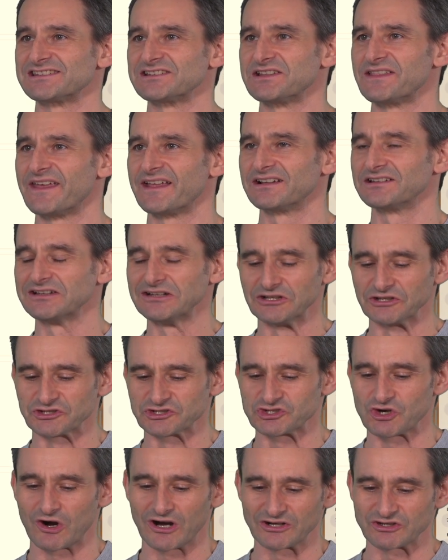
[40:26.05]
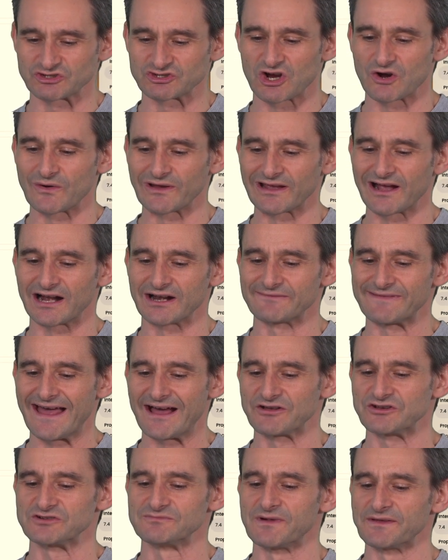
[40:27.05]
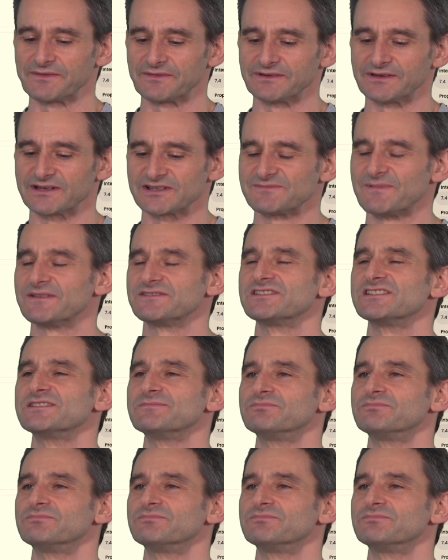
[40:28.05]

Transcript: They had a little chart showing kind of how your monthly expenses